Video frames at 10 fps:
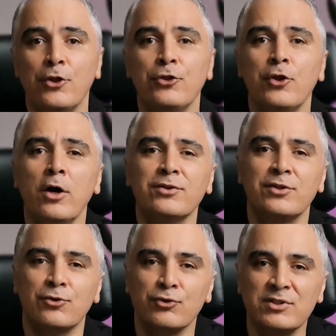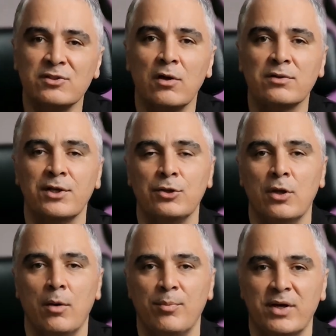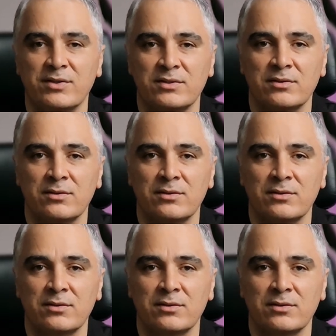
not the resulting numbers.